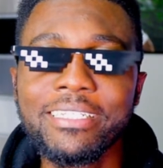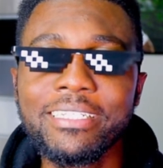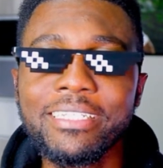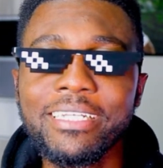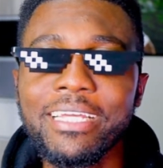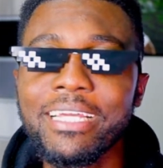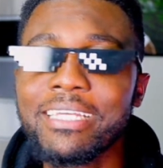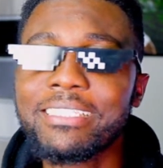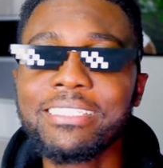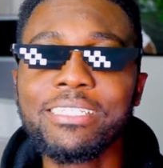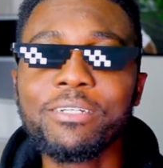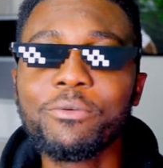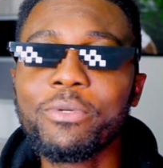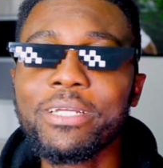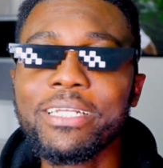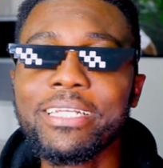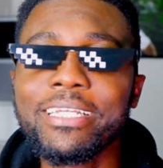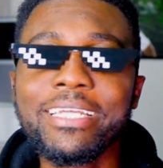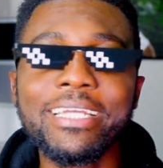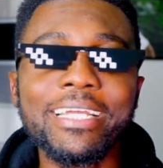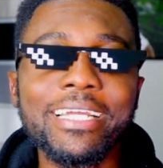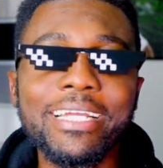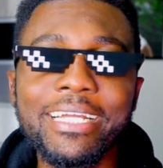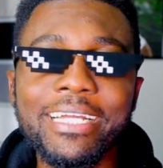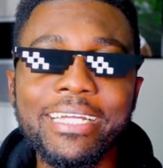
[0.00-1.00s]
They say we
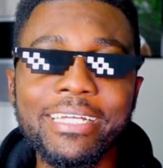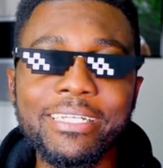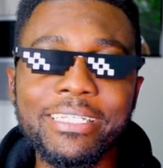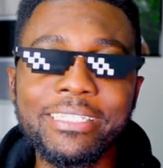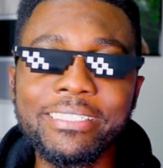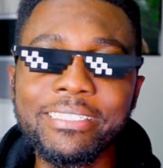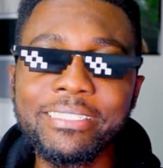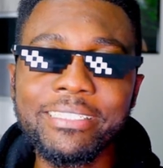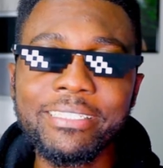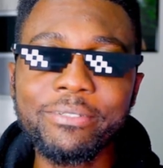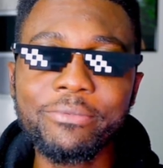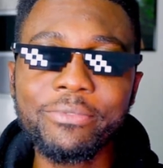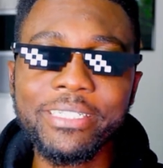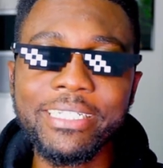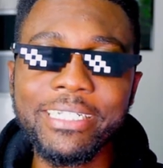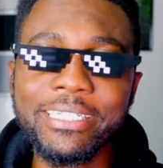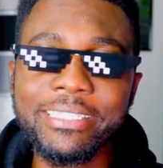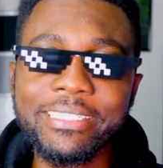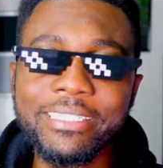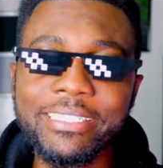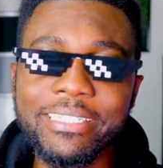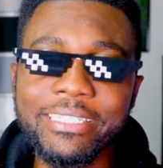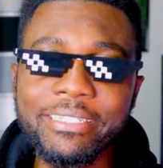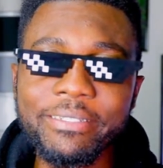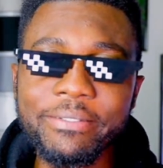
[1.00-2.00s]
ni enka and say what
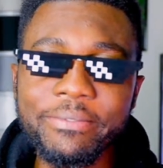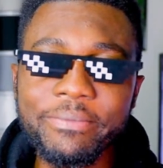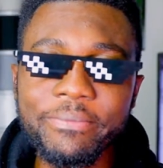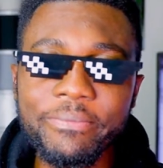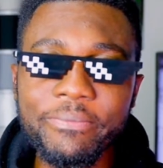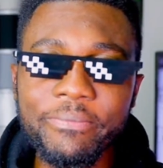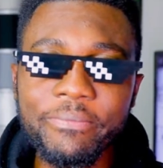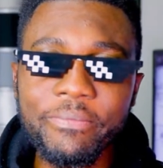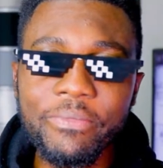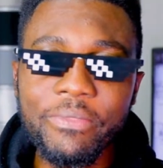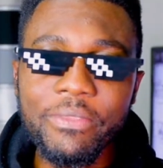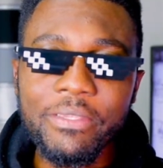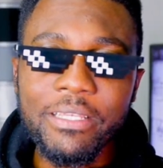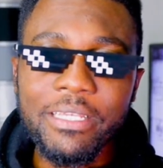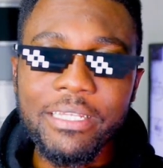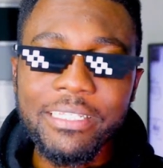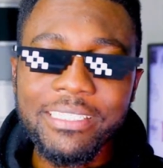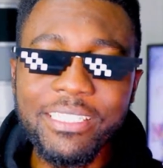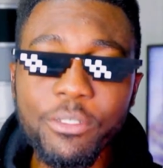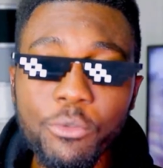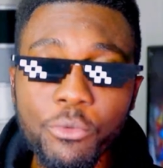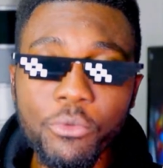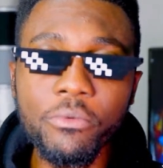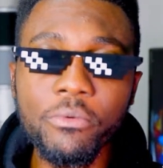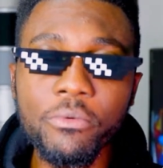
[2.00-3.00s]
catch.
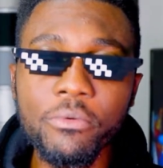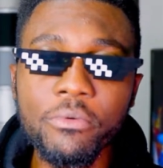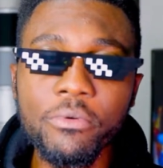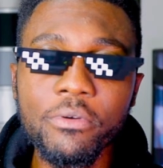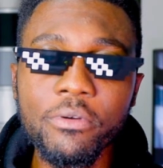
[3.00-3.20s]
Chiku.